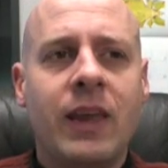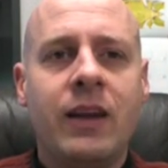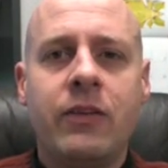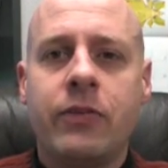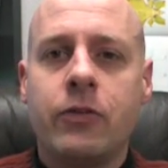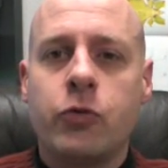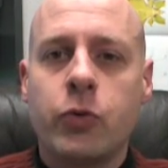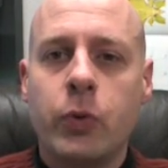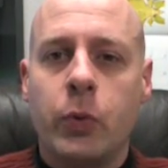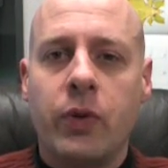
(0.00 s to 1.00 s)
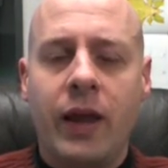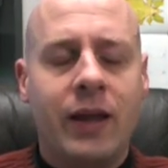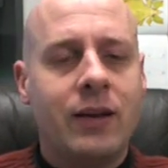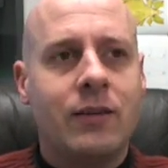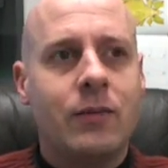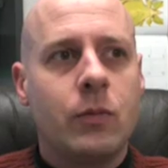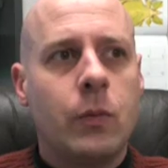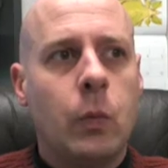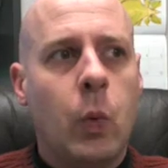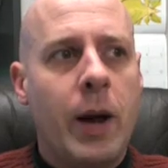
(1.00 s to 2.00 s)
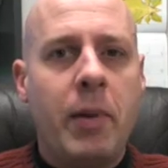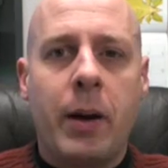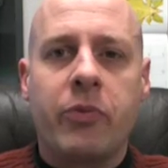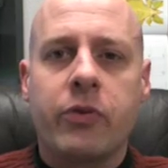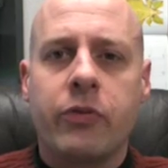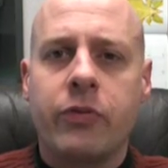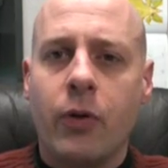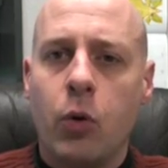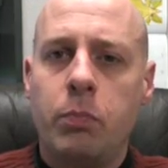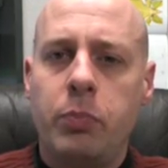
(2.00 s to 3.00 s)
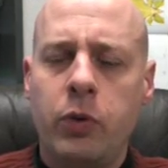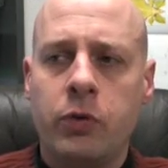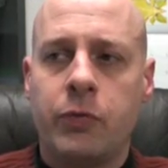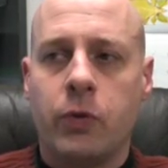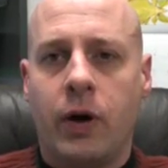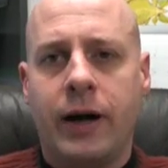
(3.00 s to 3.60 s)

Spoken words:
it is the truth, and web apps are so beautiful.